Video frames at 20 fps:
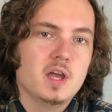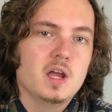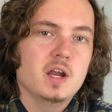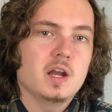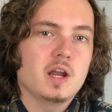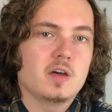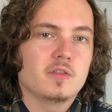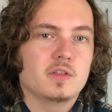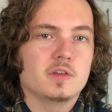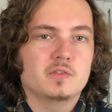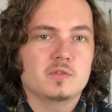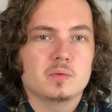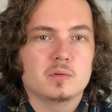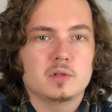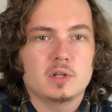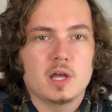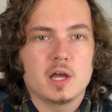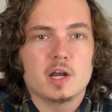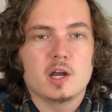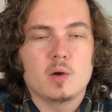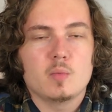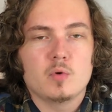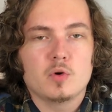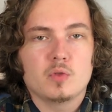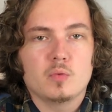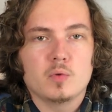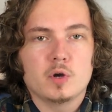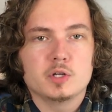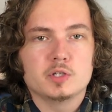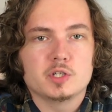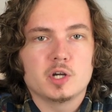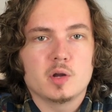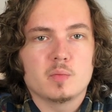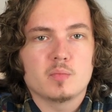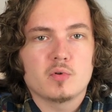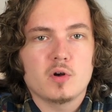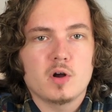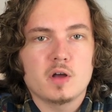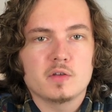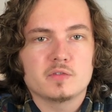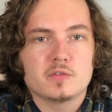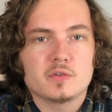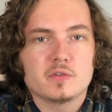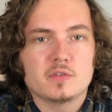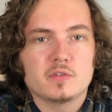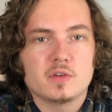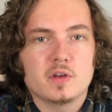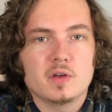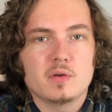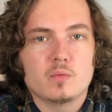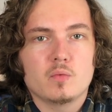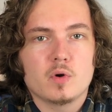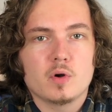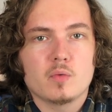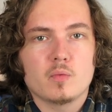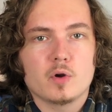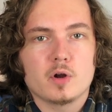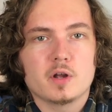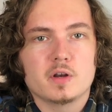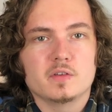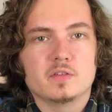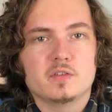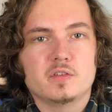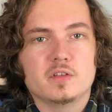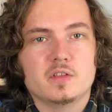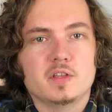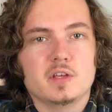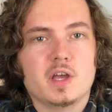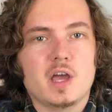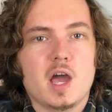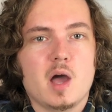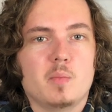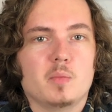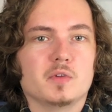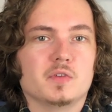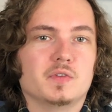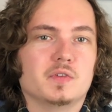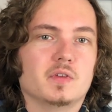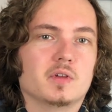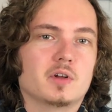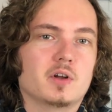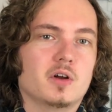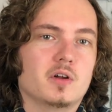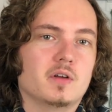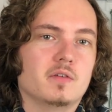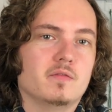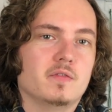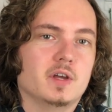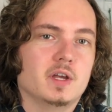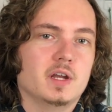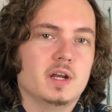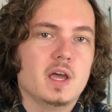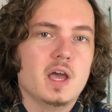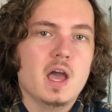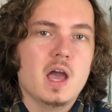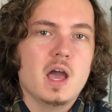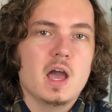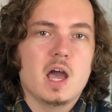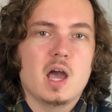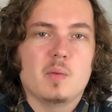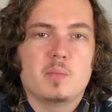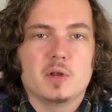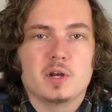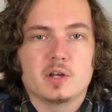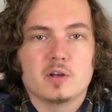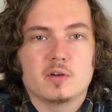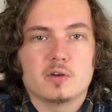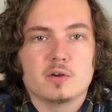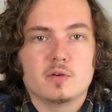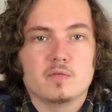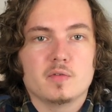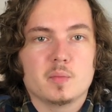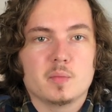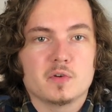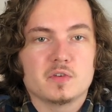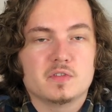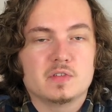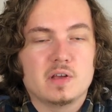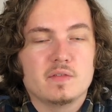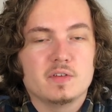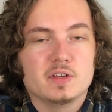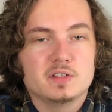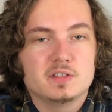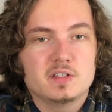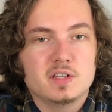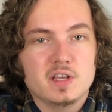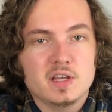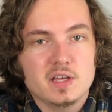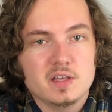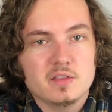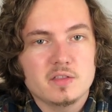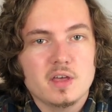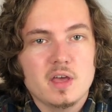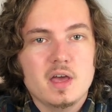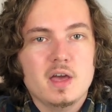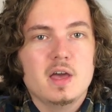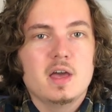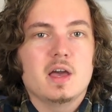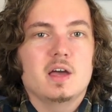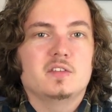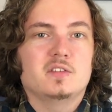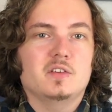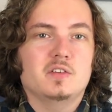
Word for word: Now this would line up with what John Prosser said, where we're going to see the Apple Silicon event happening on November 17th, as